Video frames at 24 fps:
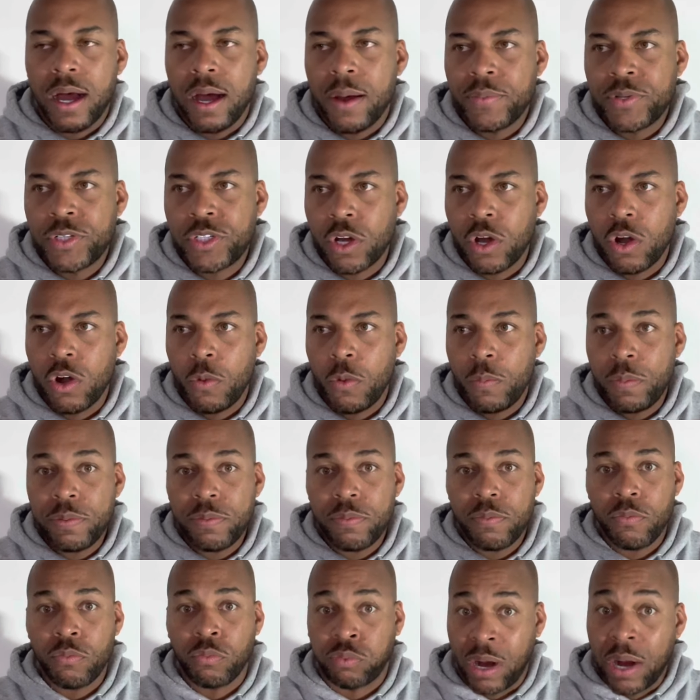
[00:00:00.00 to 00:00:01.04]
So
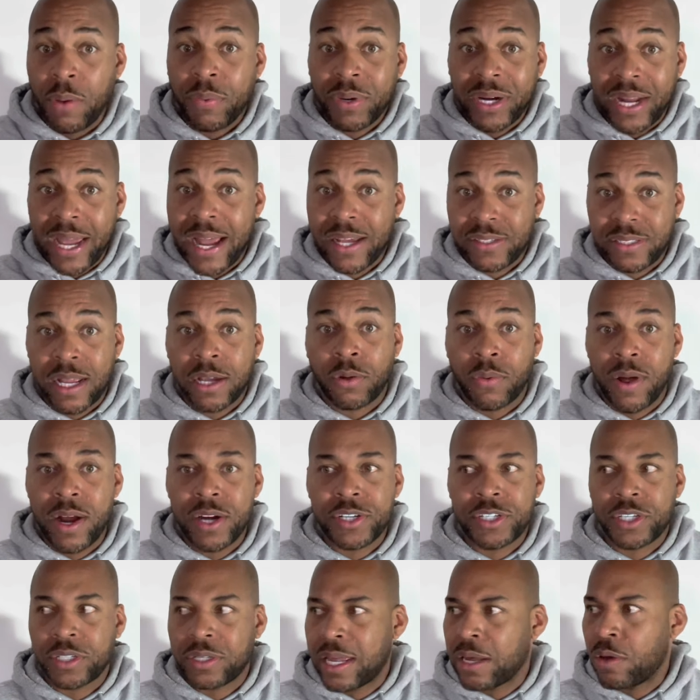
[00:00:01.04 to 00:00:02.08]
right when I asked that
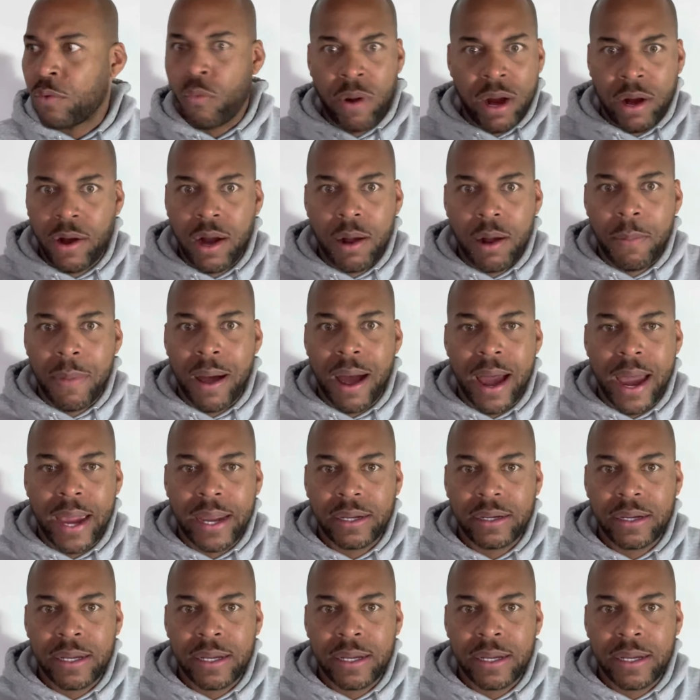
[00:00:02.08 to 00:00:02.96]
question, like, where am I?